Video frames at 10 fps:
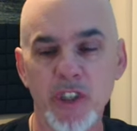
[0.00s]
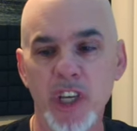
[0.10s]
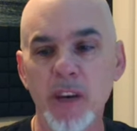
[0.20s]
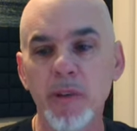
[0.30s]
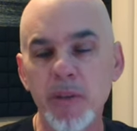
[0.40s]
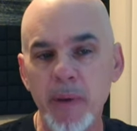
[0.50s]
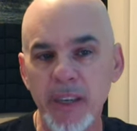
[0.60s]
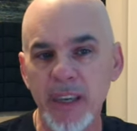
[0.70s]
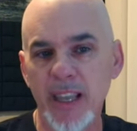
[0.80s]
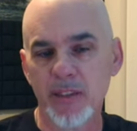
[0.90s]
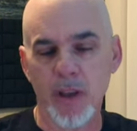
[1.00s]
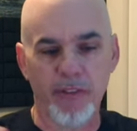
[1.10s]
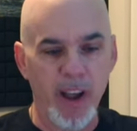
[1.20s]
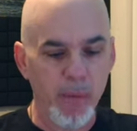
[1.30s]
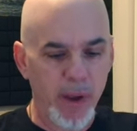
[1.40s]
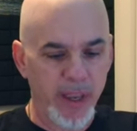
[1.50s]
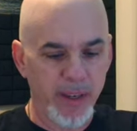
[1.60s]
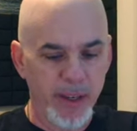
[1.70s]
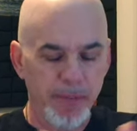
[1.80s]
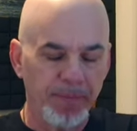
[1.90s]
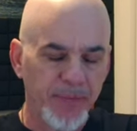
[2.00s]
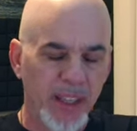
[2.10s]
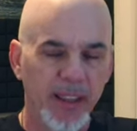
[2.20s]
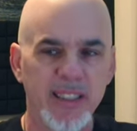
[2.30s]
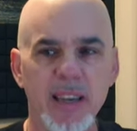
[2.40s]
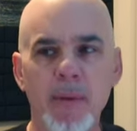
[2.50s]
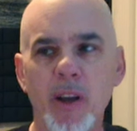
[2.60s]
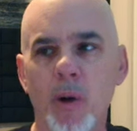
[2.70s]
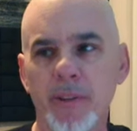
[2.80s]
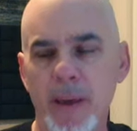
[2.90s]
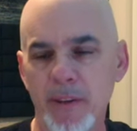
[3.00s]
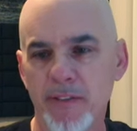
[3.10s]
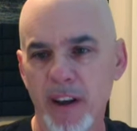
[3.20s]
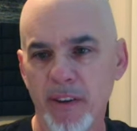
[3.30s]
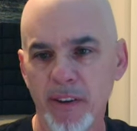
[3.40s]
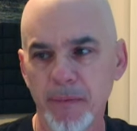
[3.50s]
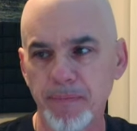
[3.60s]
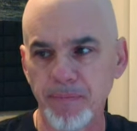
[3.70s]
Generally speaking, it's if I win, let's say my goal today was 500